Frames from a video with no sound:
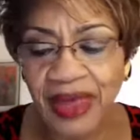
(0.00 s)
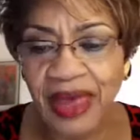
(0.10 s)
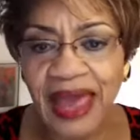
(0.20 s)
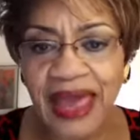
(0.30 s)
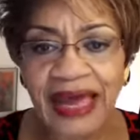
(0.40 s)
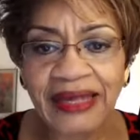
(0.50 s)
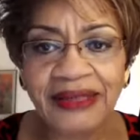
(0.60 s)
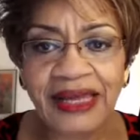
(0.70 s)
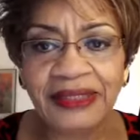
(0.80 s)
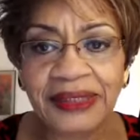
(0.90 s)
and
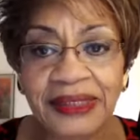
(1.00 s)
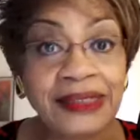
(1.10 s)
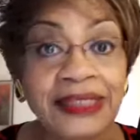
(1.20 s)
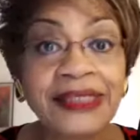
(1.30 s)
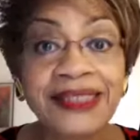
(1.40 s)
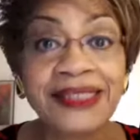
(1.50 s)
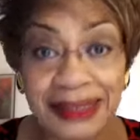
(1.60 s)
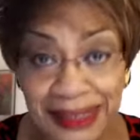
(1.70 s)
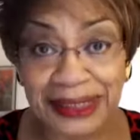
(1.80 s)
its existence. It